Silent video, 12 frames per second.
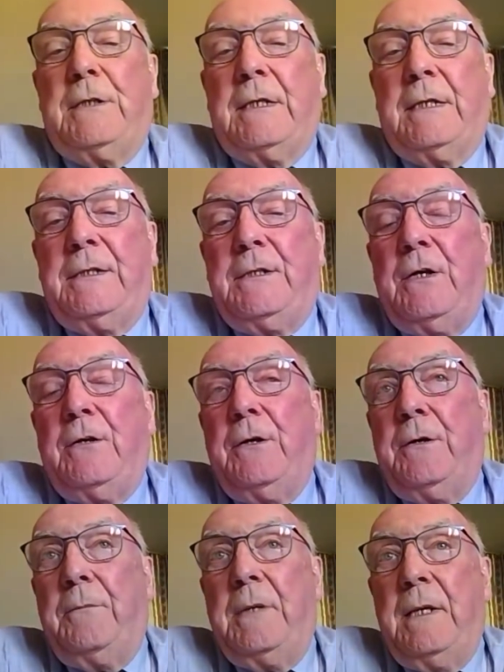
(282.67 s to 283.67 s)
to
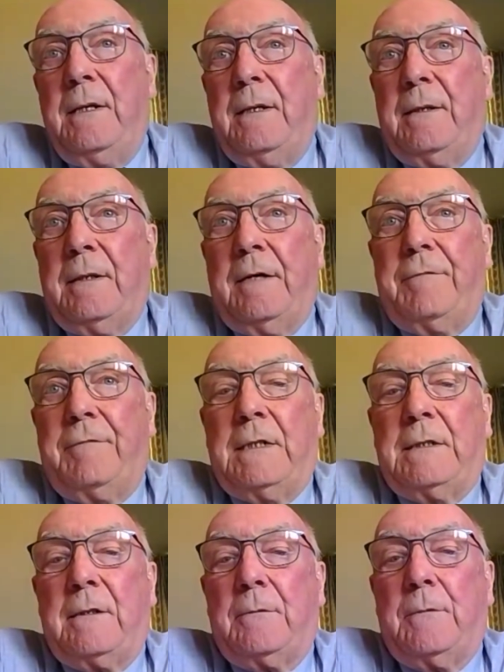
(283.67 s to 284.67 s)
continue their
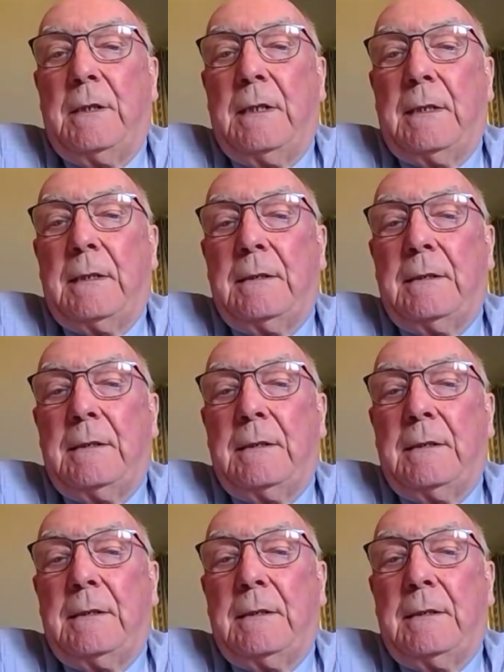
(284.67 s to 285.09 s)
vital work.